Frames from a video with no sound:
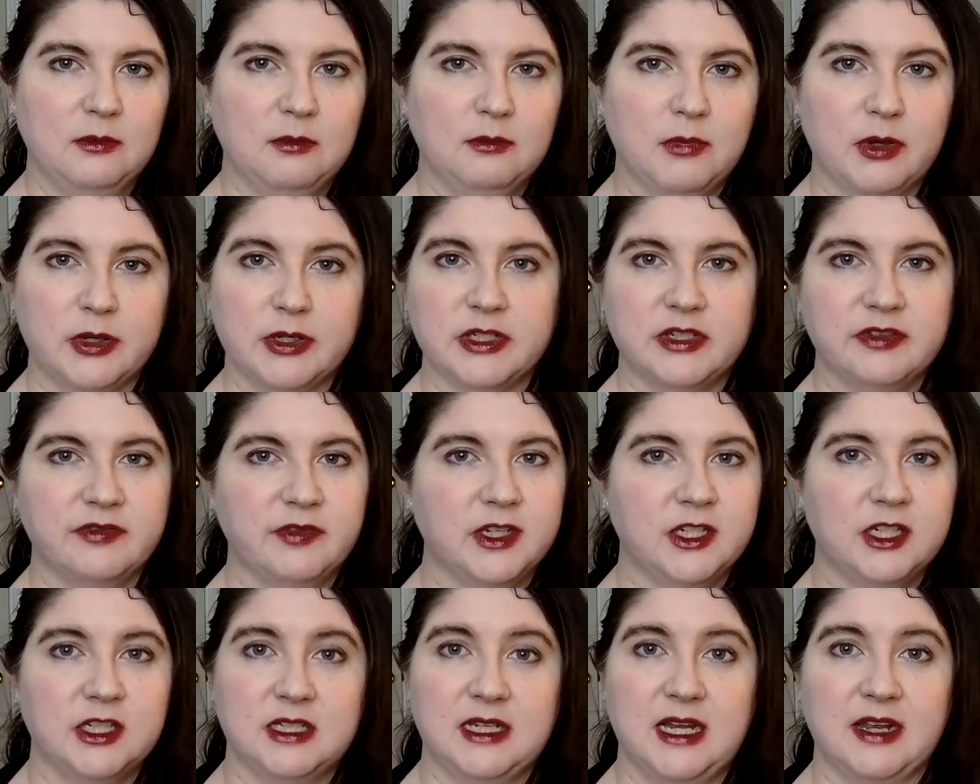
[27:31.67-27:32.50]
most of
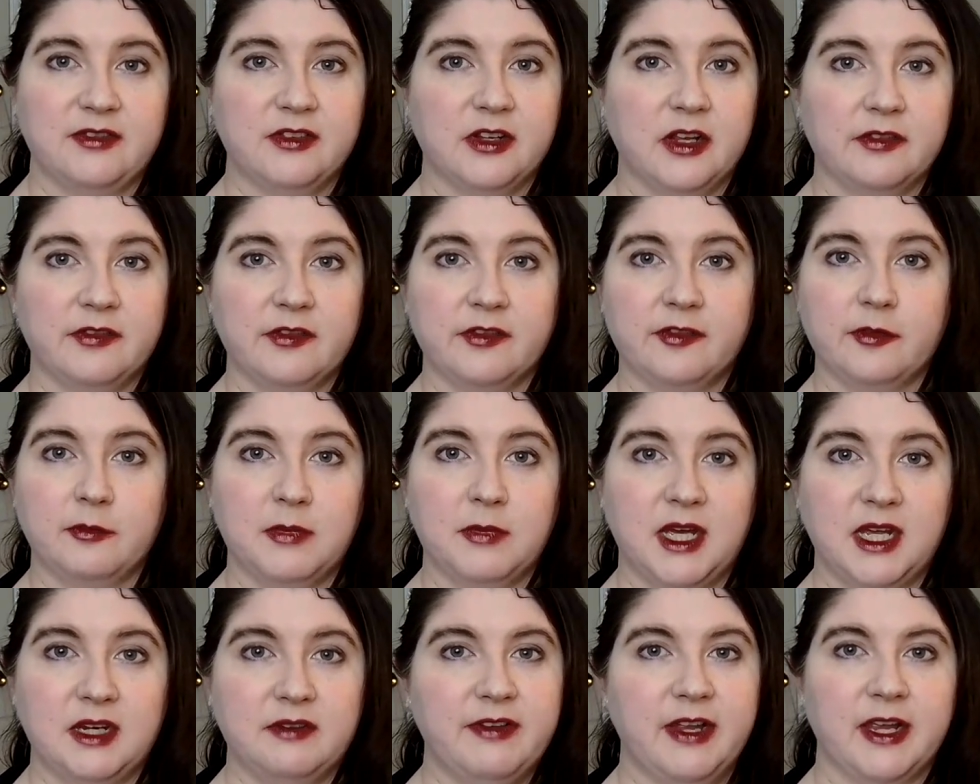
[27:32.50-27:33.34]
which is left over from
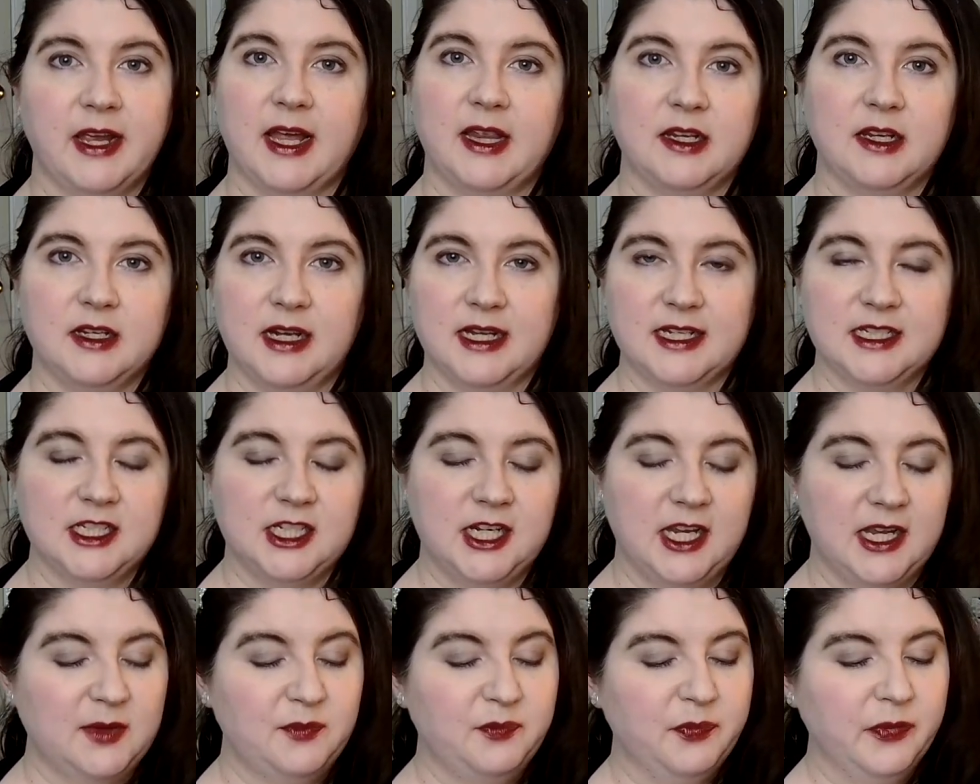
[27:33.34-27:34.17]
my advent calendar last
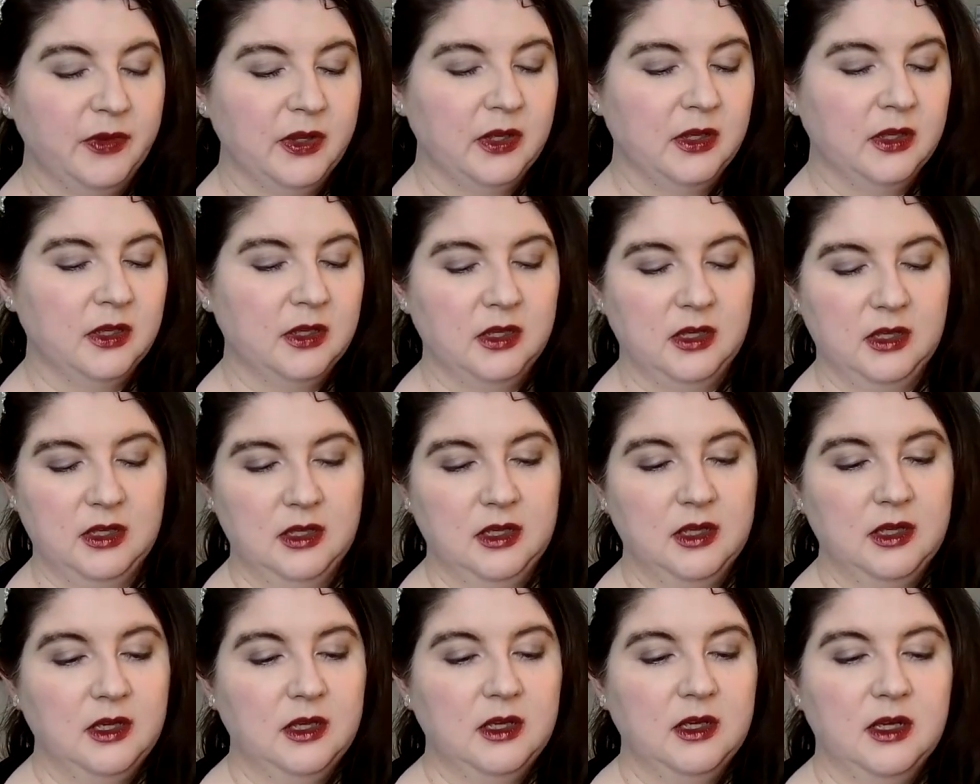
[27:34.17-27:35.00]
year.
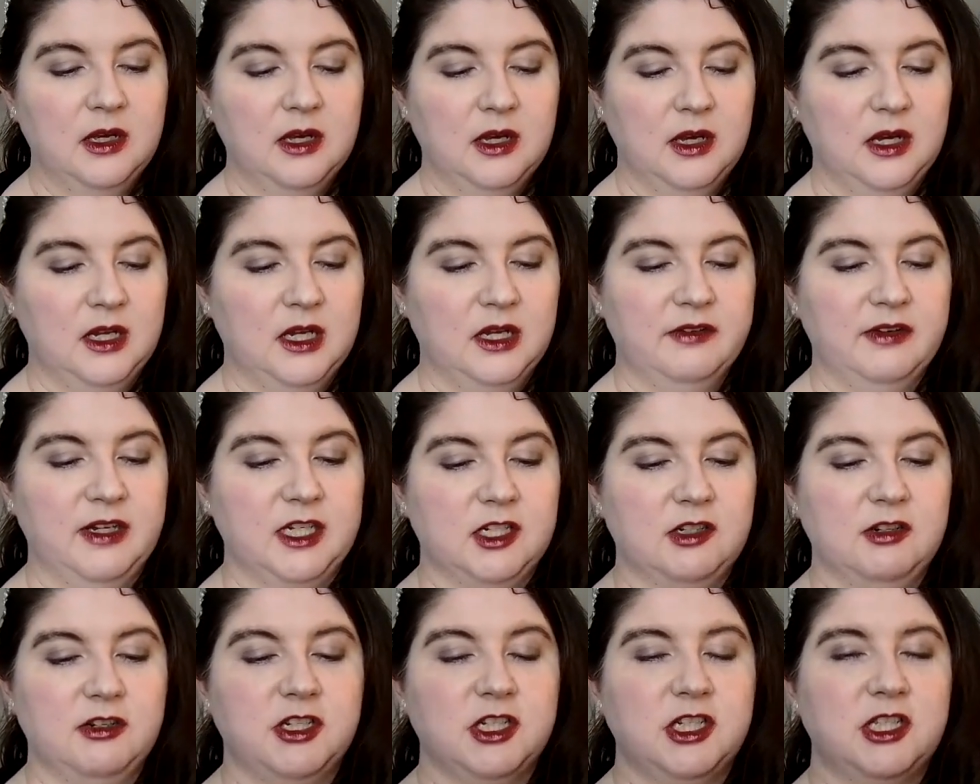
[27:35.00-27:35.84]
And I've
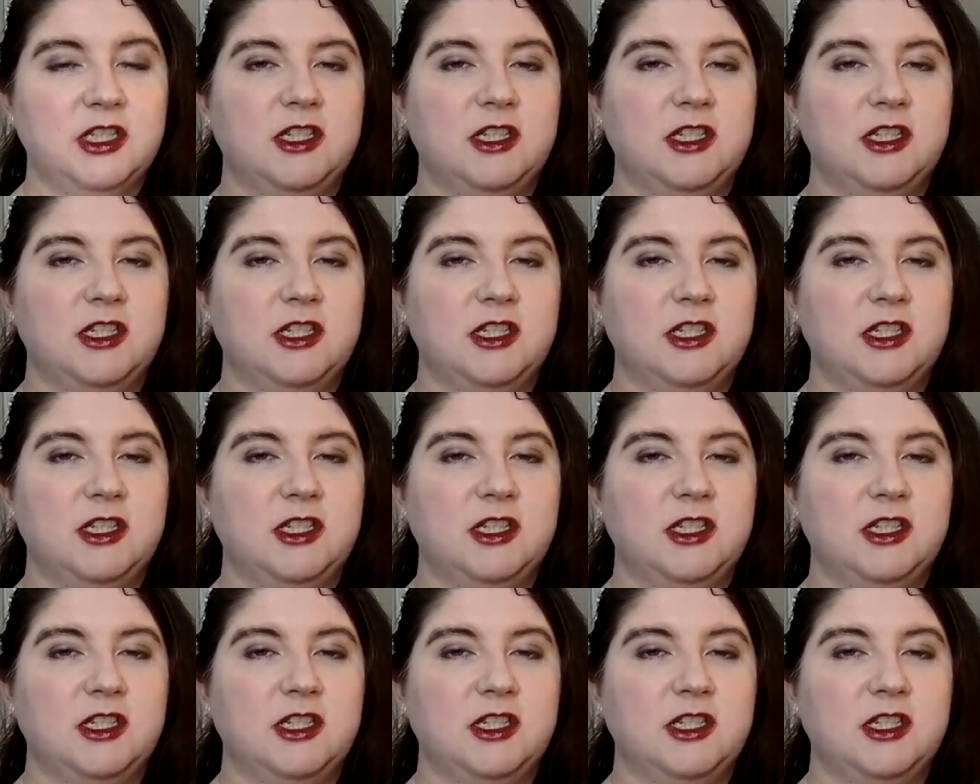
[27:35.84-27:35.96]
literally just